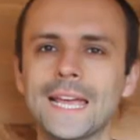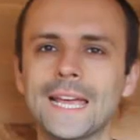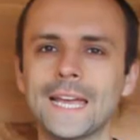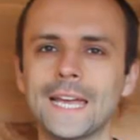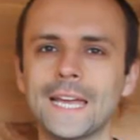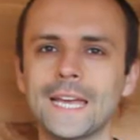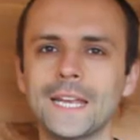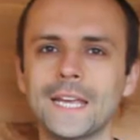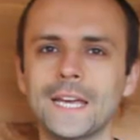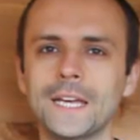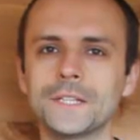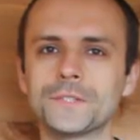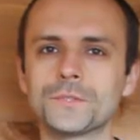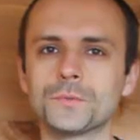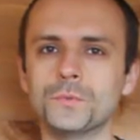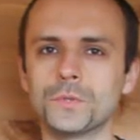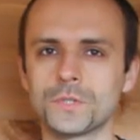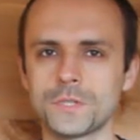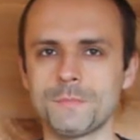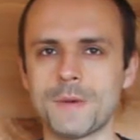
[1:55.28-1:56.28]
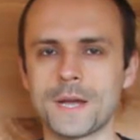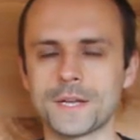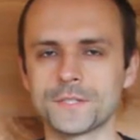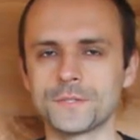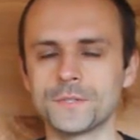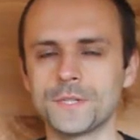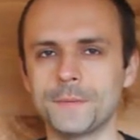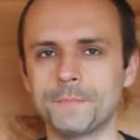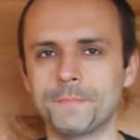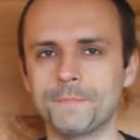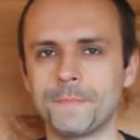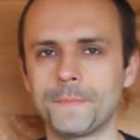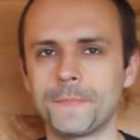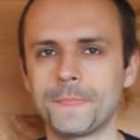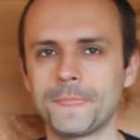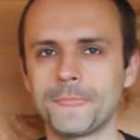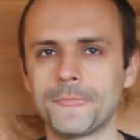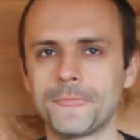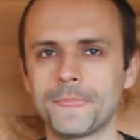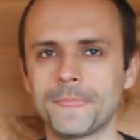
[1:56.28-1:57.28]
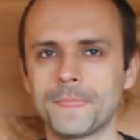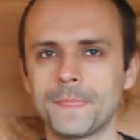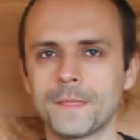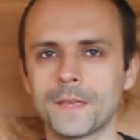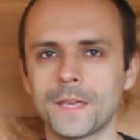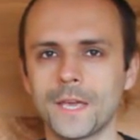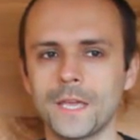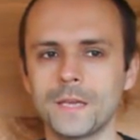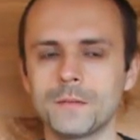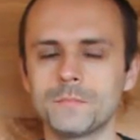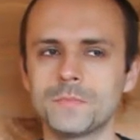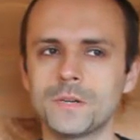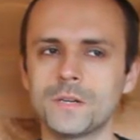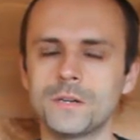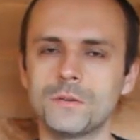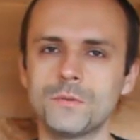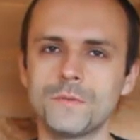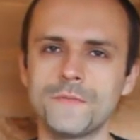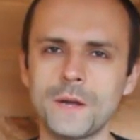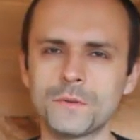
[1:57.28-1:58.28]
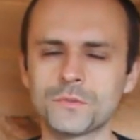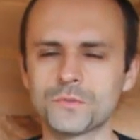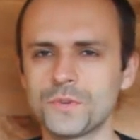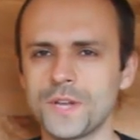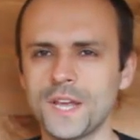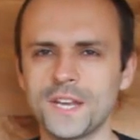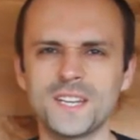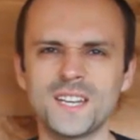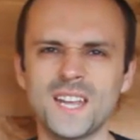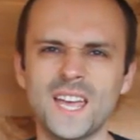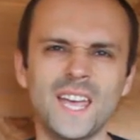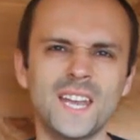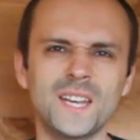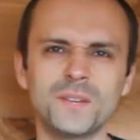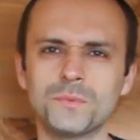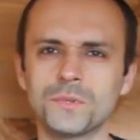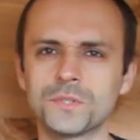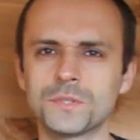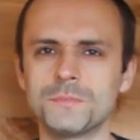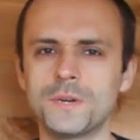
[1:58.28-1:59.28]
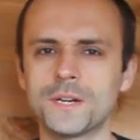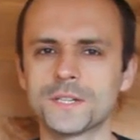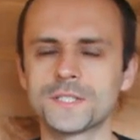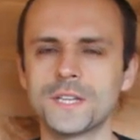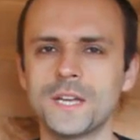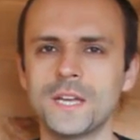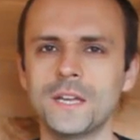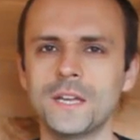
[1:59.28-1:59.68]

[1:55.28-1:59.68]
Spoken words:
and add watermarks to them. Okay, but without creating any watermarks